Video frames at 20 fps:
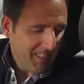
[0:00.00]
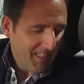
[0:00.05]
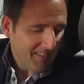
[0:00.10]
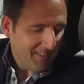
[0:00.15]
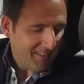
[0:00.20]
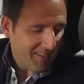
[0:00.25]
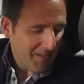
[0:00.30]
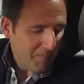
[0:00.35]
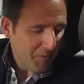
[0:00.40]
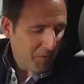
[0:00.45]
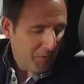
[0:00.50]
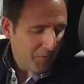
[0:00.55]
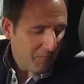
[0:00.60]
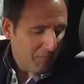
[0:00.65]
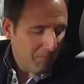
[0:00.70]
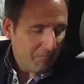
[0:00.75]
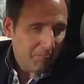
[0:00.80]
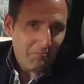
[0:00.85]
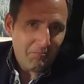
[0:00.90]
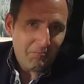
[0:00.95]
simple,
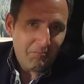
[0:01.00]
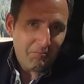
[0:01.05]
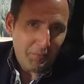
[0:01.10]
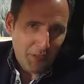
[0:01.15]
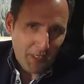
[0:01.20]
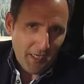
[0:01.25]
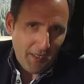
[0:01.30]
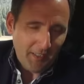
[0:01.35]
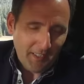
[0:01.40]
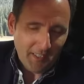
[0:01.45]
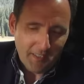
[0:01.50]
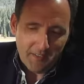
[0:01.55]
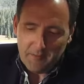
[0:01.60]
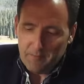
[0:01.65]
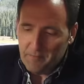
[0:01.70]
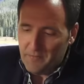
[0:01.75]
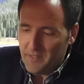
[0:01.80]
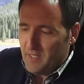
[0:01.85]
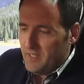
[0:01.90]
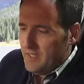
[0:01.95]
but elegant.
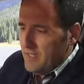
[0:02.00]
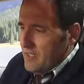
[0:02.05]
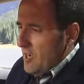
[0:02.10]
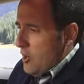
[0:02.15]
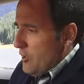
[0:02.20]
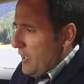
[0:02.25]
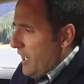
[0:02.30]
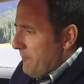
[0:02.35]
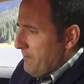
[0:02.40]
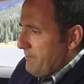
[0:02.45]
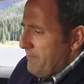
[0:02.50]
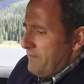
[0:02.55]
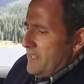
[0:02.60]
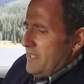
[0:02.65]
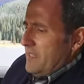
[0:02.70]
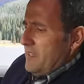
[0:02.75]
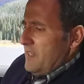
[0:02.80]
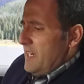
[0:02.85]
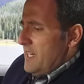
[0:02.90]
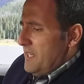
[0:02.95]
Okay,
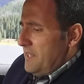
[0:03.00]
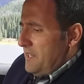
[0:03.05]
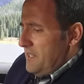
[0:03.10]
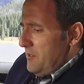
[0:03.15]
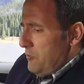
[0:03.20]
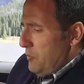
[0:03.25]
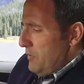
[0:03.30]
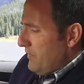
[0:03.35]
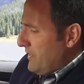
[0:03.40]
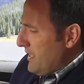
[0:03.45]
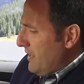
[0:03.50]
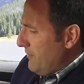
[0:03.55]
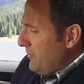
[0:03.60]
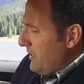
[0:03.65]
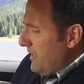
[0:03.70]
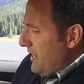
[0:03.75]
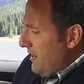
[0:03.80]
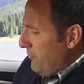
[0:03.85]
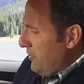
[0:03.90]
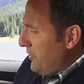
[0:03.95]
I think we've
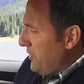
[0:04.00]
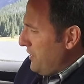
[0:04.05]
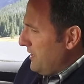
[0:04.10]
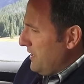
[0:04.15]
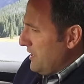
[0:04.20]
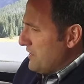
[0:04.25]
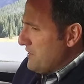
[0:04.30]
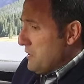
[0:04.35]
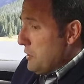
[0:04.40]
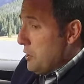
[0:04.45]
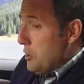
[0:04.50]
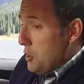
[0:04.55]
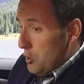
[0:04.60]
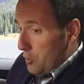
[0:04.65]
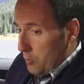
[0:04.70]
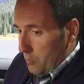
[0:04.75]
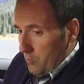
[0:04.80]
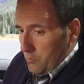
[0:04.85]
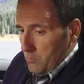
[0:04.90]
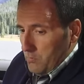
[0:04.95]
covered everything that's
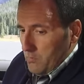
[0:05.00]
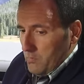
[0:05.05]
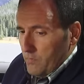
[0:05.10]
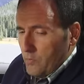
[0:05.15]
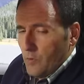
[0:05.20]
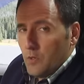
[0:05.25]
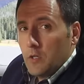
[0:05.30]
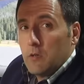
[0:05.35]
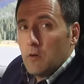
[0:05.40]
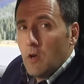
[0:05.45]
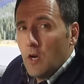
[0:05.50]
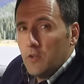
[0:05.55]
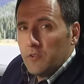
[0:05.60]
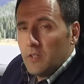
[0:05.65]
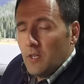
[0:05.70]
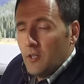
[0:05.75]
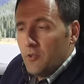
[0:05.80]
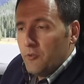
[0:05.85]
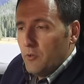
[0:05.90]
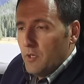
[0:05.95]
new for the Cross
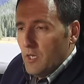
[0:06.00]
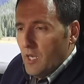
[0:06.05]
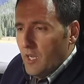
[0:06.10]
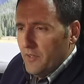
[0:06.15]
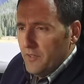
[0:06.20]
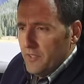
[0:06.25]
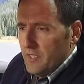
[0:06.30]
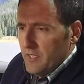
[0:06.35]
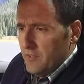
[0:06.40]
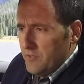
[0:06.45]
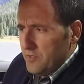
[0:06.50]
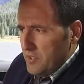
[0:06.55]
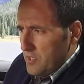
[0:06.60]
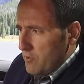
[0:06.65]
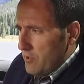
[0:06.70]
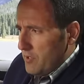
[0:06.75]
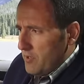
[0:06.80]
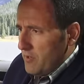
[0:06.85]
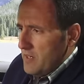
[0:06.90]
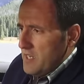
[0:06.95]
Country on the
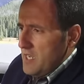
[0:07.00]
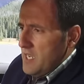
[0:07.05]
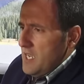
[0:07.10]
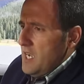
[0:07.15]
interior.